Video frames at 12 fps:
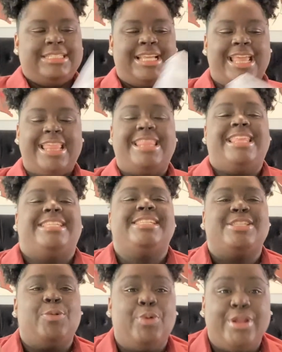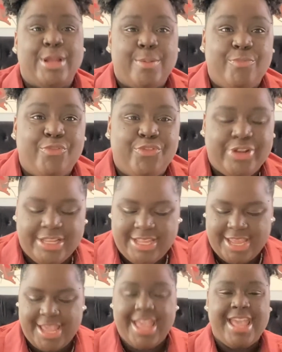This is the one I'm really
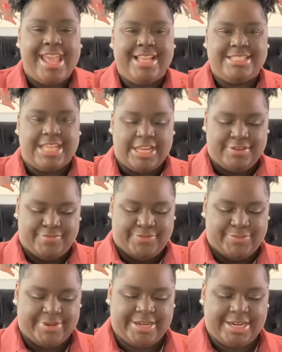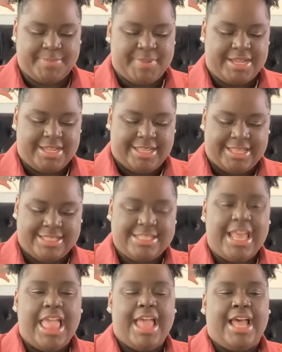excited for because
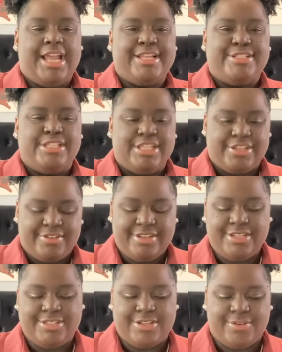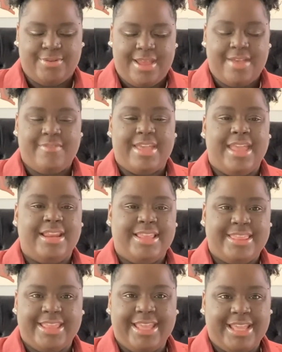I literally don't have
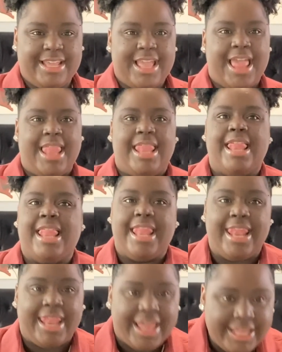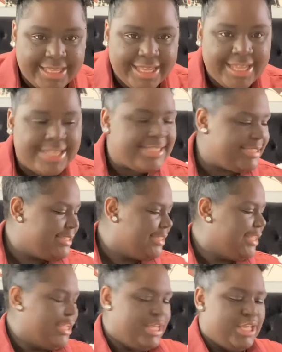anything like it.
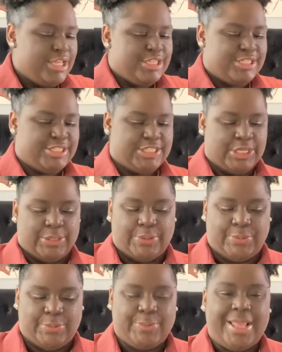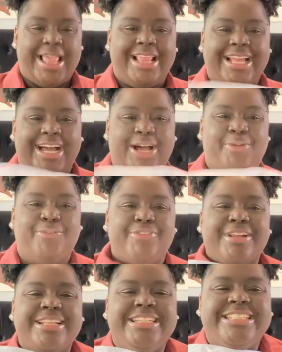So I
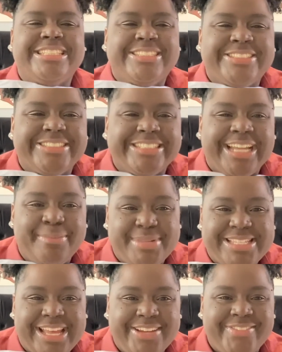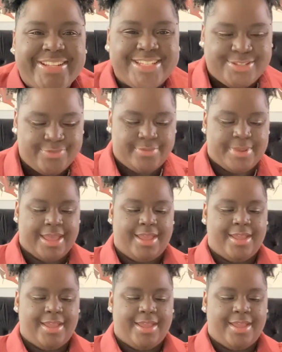really am excited for this silver bag.